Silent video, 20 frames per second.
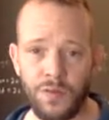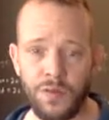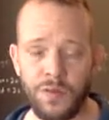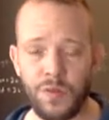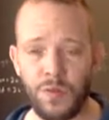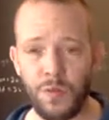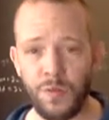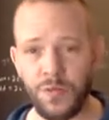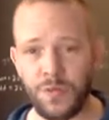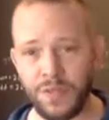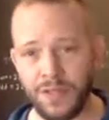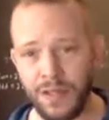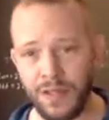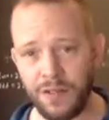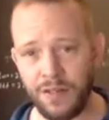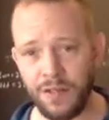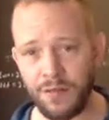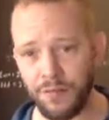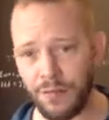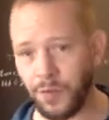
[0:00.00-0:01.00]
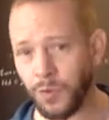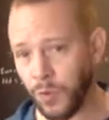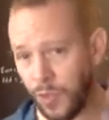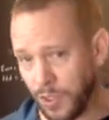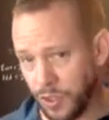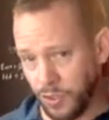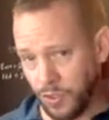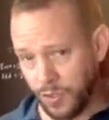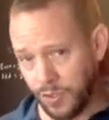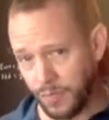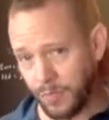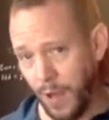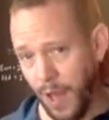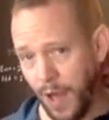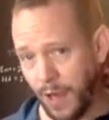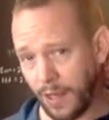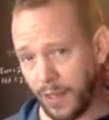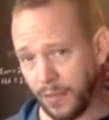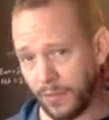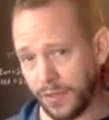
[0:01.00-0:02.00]
to stand a few inches
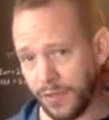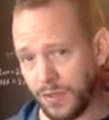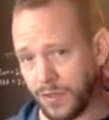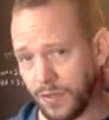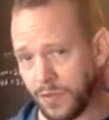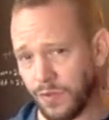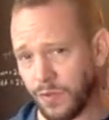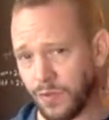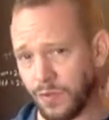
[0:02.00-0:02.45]
back, at least